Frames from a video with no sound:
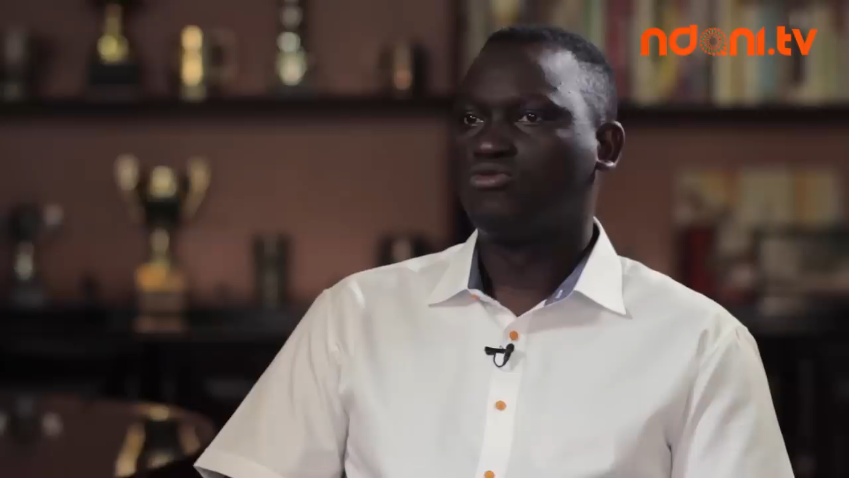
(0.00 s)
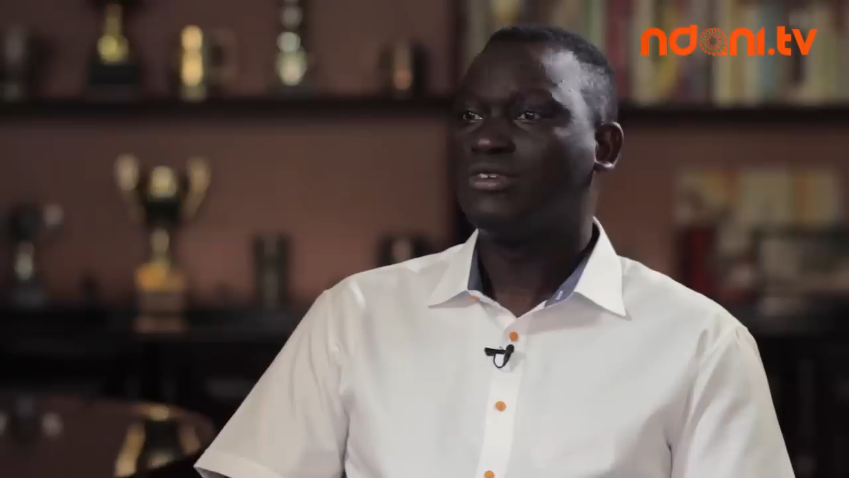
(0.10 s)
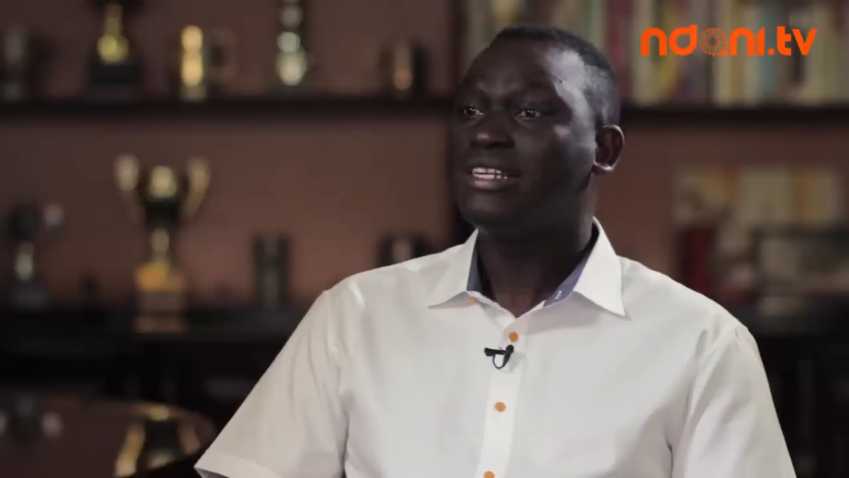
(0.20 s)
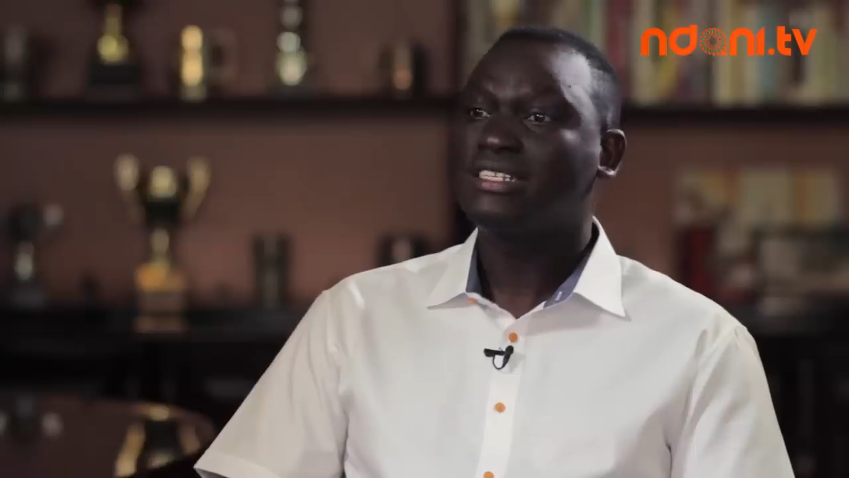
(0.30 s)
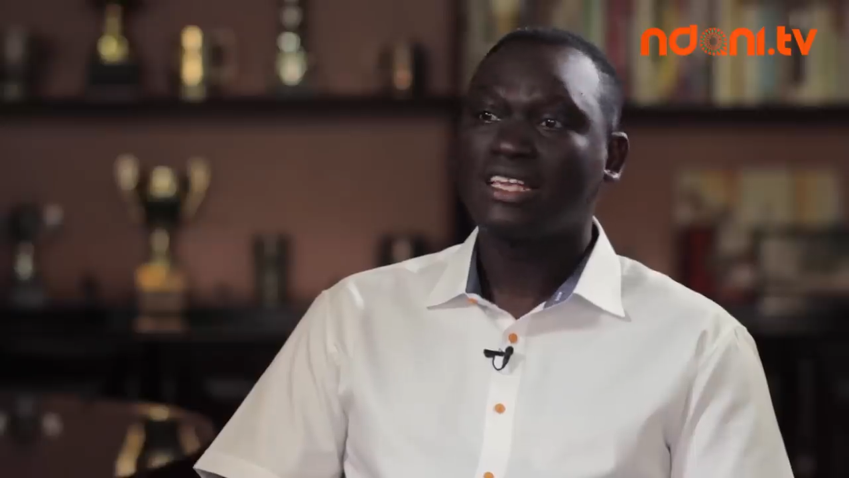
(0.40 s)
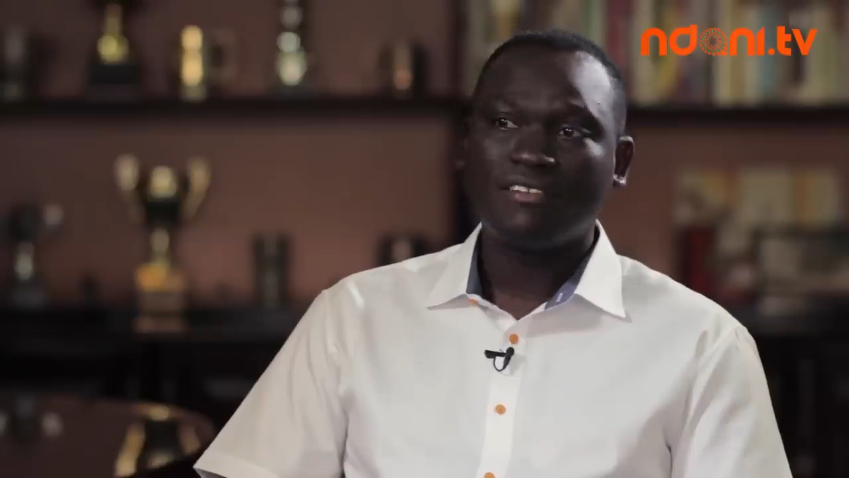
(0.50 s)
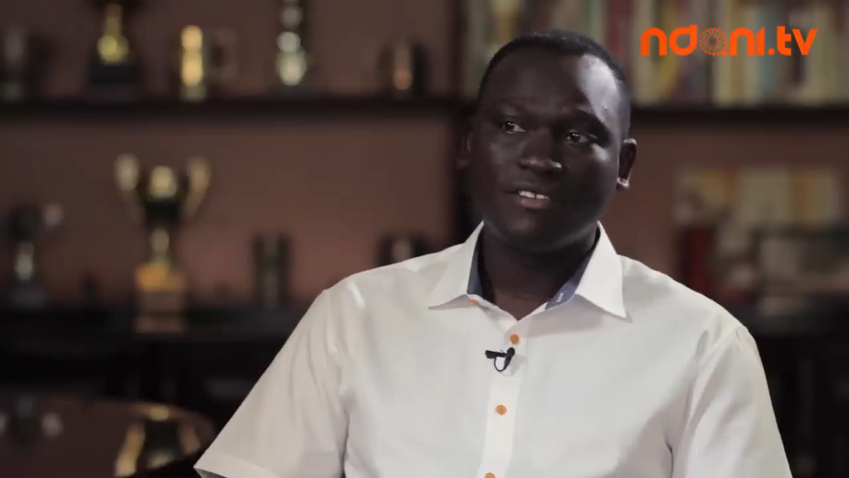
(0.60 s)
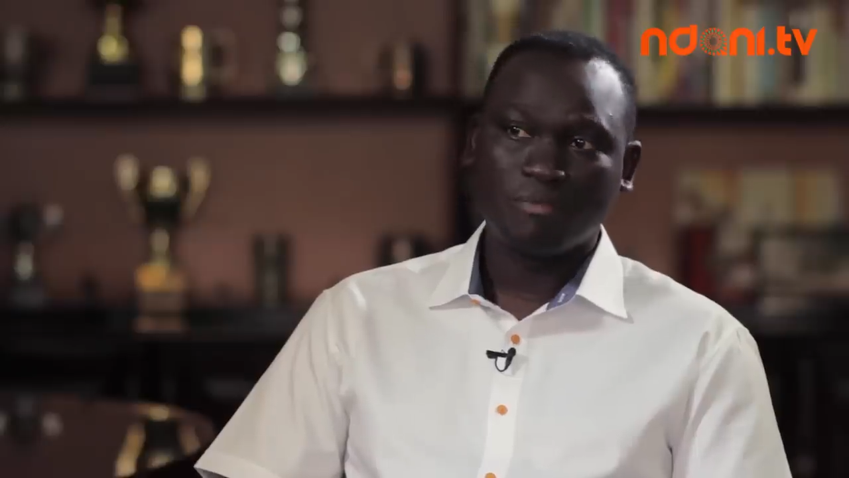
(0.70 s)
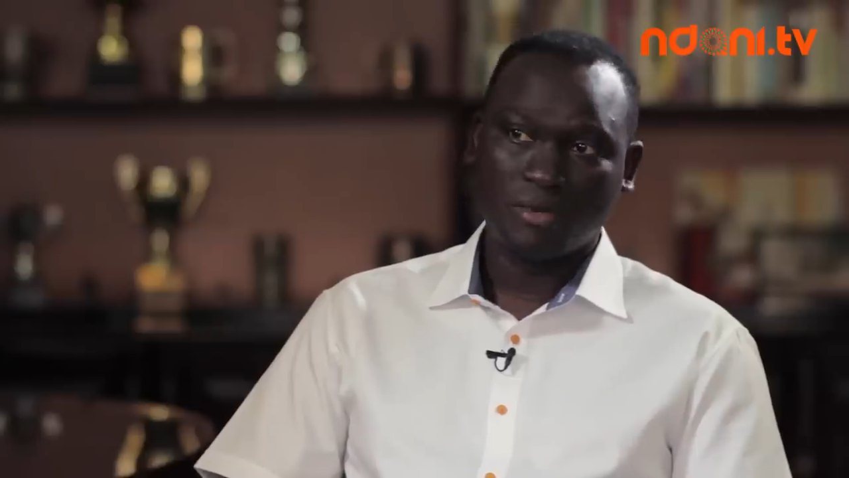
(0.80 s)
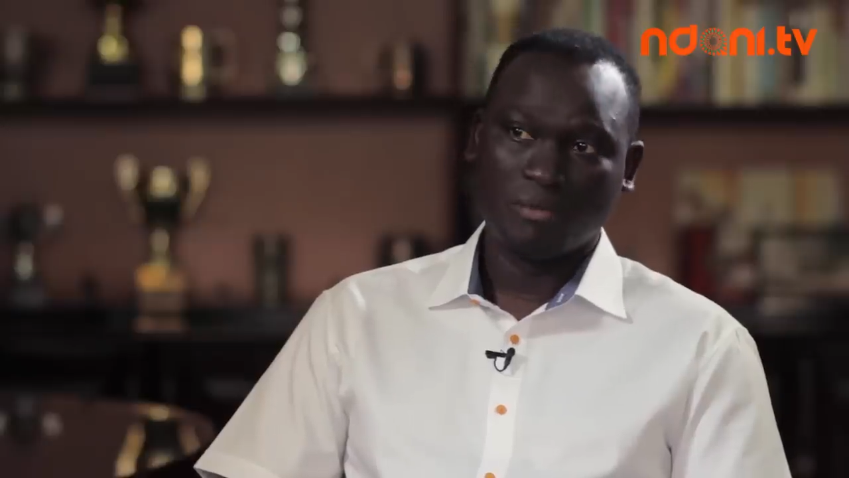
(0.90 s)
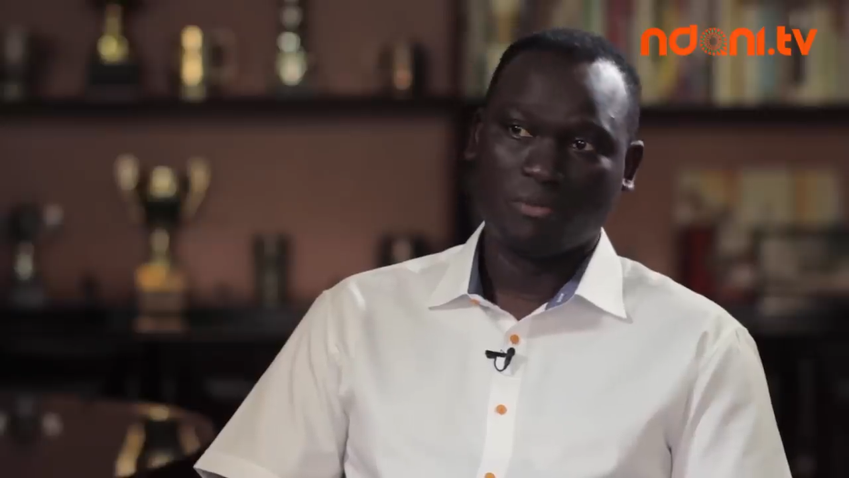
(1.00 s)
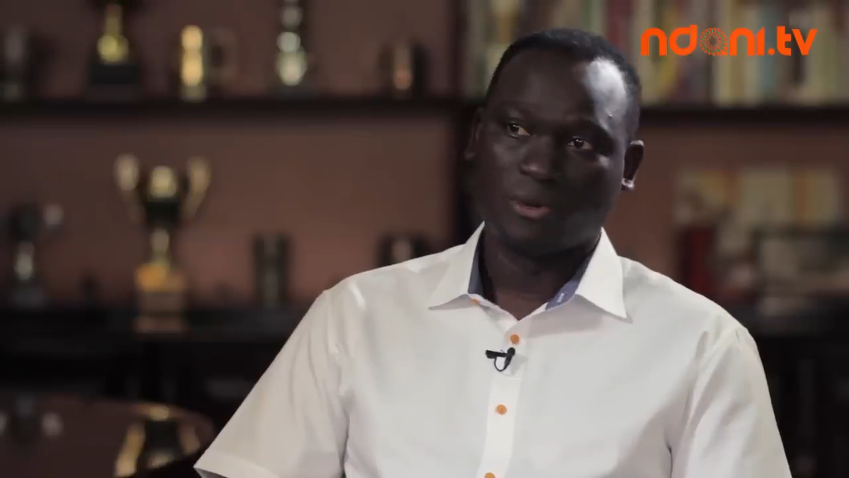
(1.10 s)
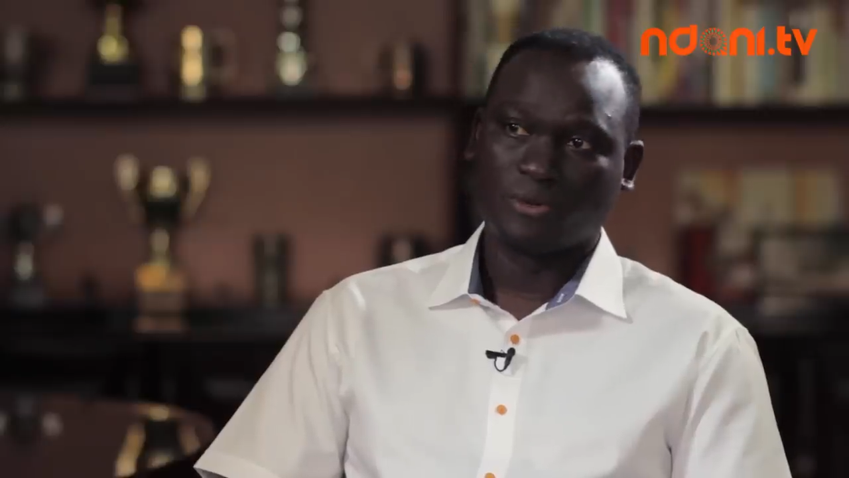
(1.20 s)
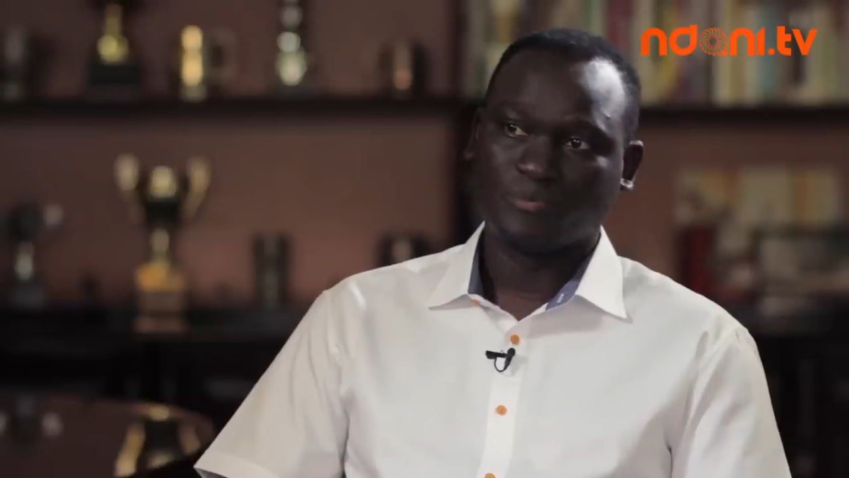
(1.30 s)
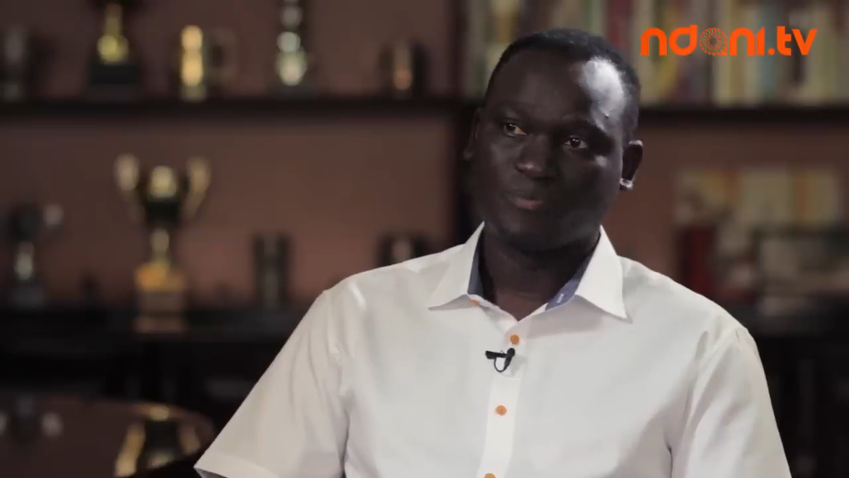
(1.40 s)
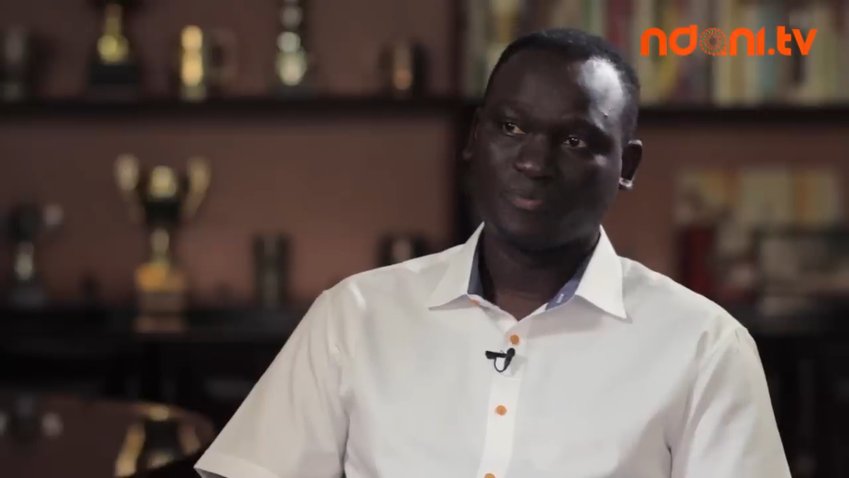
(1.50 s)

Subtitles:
really serving people.